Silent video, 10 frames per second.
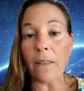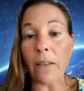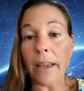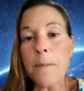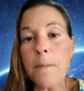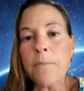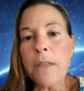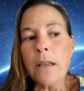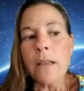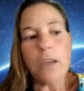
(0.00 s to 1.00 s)
And like,
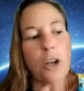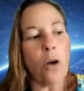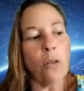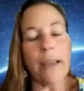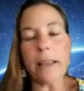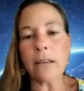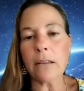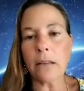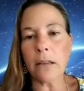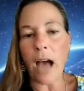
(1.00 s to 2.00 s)
you know, like
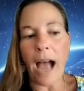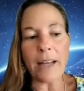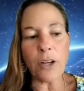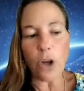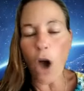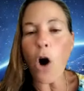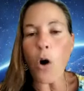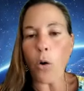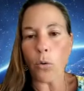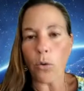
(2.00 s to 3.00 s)
I
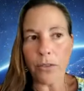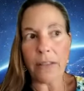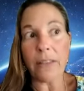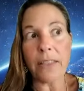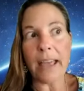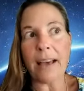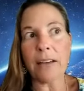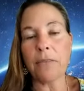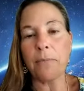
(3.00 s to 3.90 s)
know that that